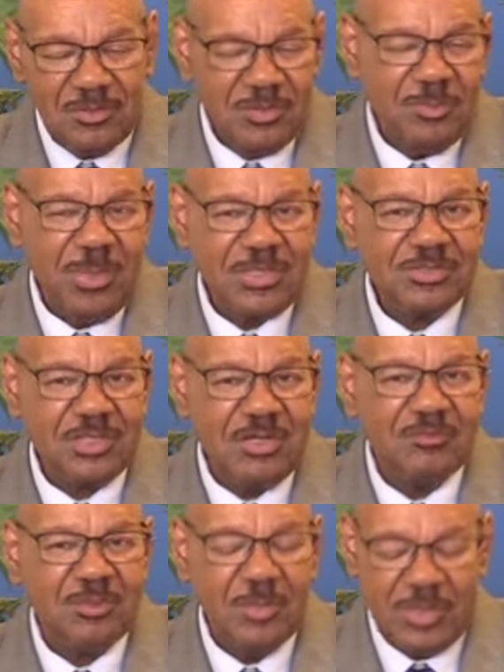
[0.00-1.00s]
the best
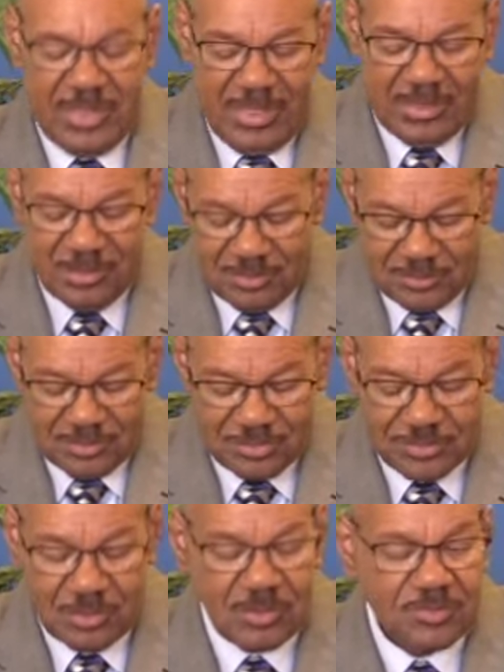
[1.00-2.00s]
government we can under the
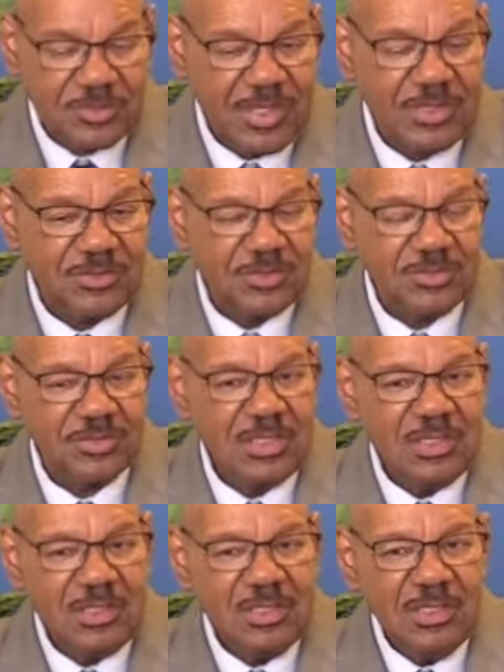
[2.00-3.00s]
circumstances,
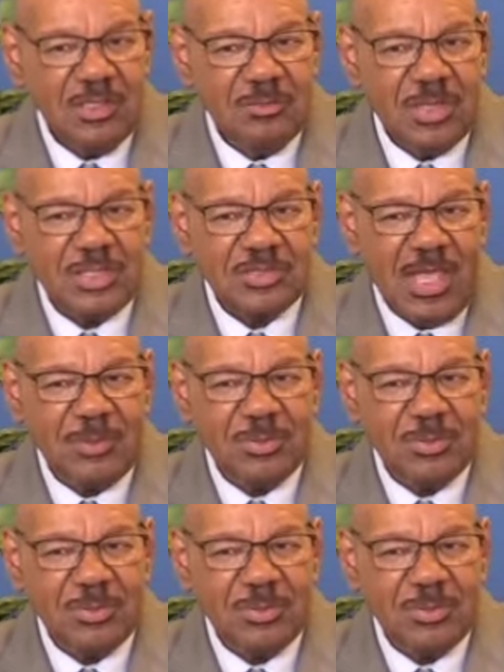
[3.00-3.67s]
because I